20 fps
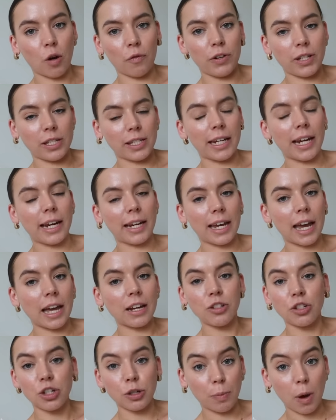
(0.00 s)
obviously,
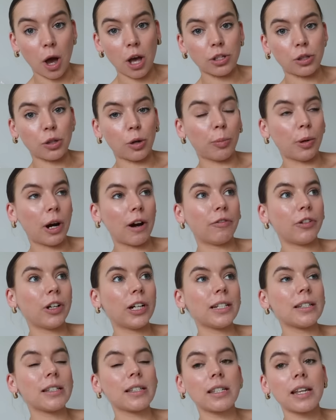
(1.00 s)
again, just personal
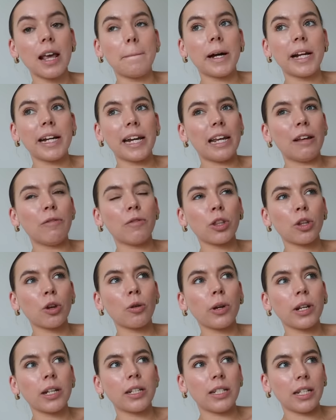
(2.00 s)
preference. But even
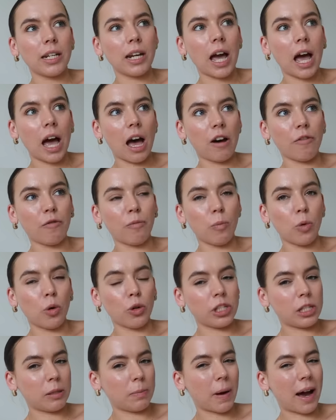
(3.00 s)
though it did have
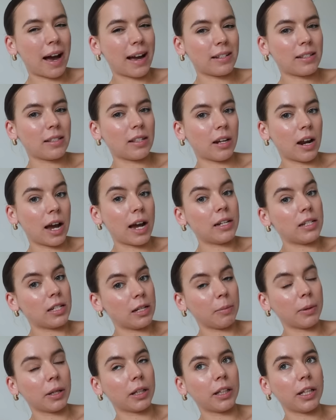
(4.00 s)
more spice than I
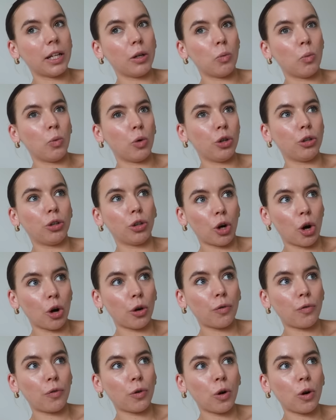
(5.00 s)
typically would
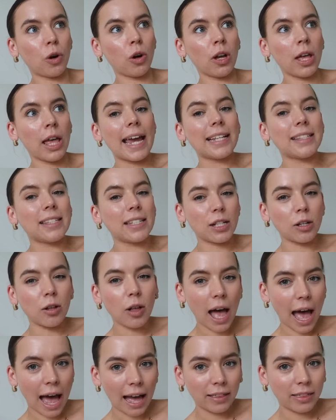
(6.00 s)
go for, it still
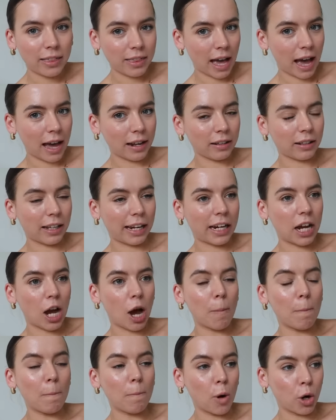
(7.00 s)
had that like
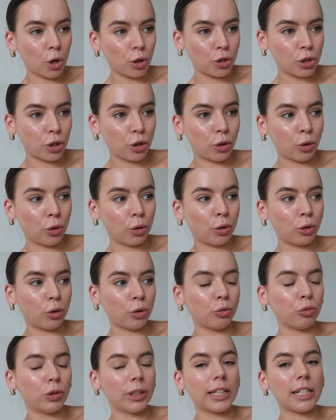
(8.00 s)
emotional,
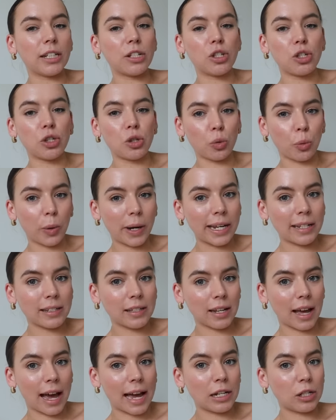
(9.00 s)
really sweet
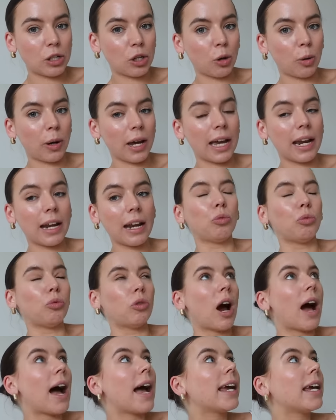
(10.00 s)
side to it.
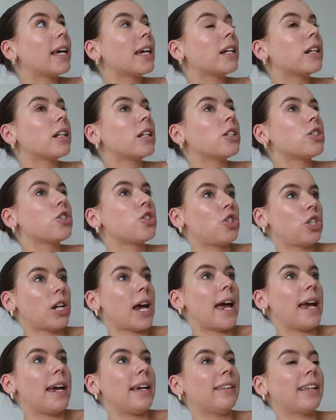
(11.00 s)
Ryan
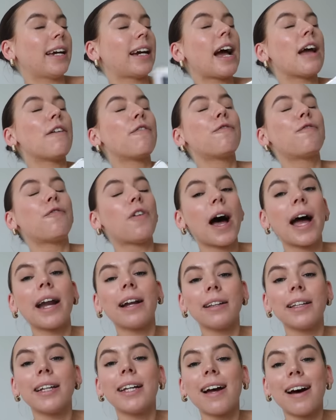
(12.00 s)
Shay, like, I
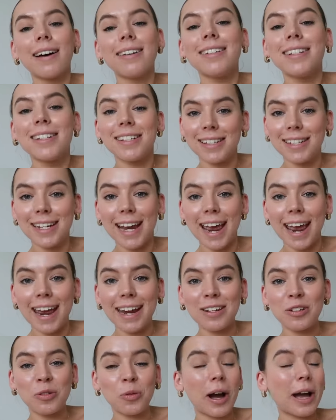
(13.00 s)
finally
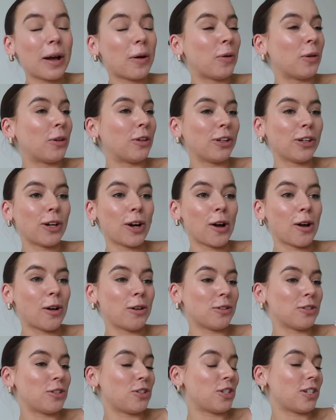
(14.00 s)
understand why all the
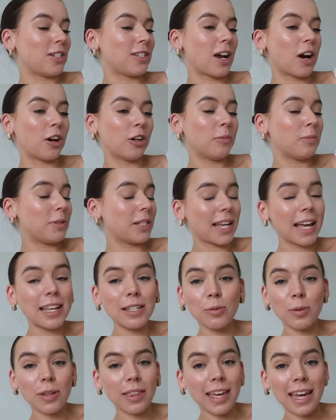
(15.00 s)
girls just are
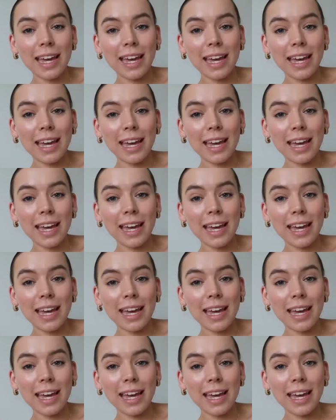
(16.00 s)
obsessed with